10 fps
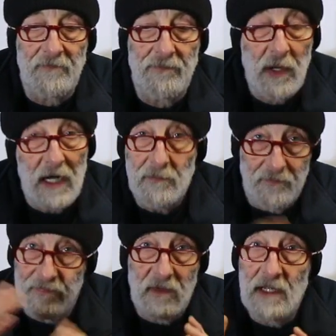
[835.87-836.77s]
But
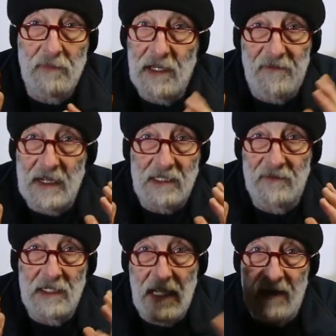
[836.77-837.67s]
can be
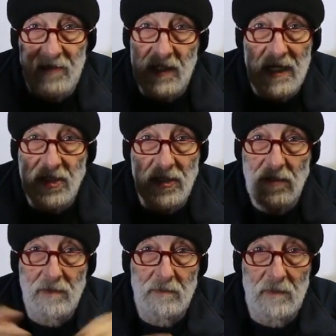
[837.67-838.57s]
effectively advertised
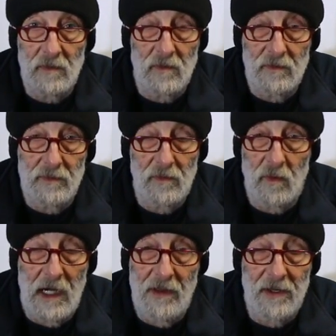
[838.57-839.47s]
to
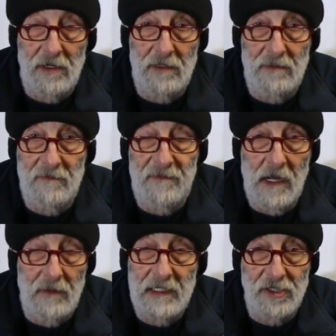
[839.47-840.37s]
while they're
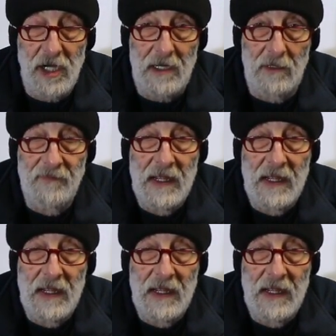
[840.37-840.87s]
following the channel.